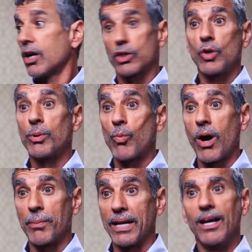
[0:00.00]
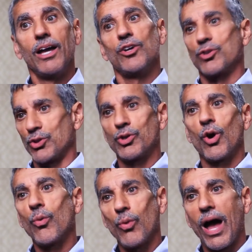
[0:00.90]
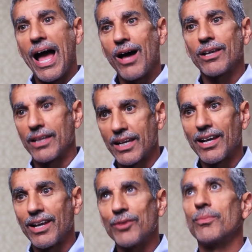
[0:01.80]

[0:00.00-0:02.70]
Global warming. Do you know how little